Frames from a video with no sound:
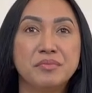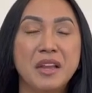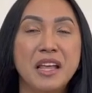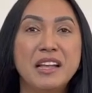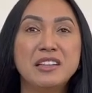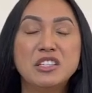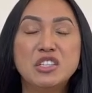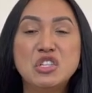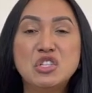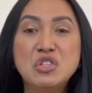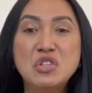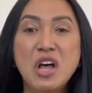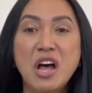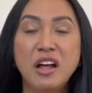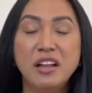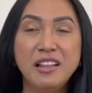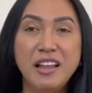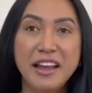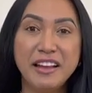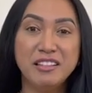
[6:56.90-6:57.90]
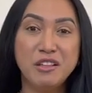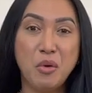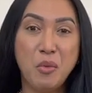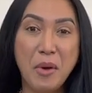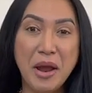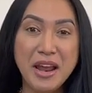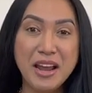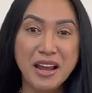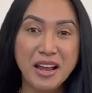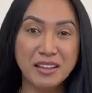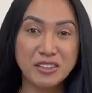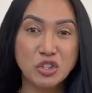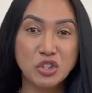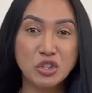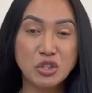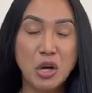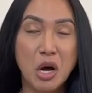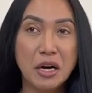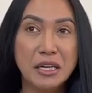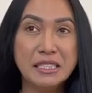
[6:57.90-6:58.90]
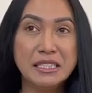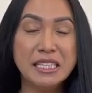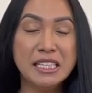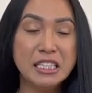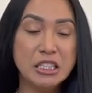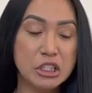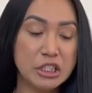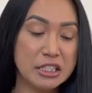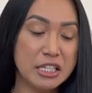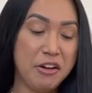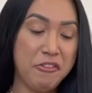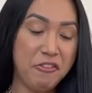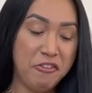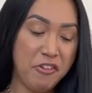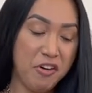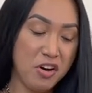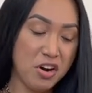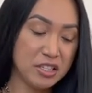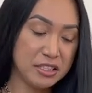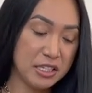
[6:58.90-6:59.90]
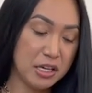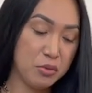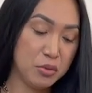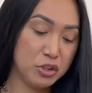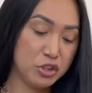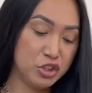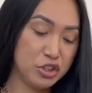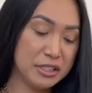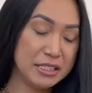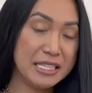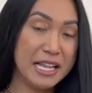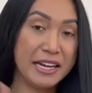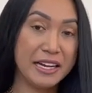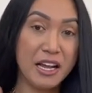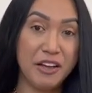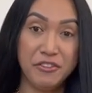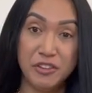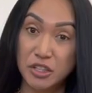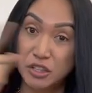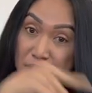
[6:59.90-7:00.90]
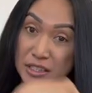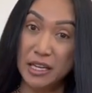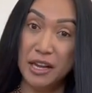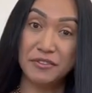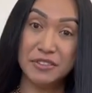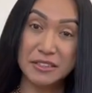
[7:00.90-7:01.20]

it's not like the way it started, because at first it was just like, as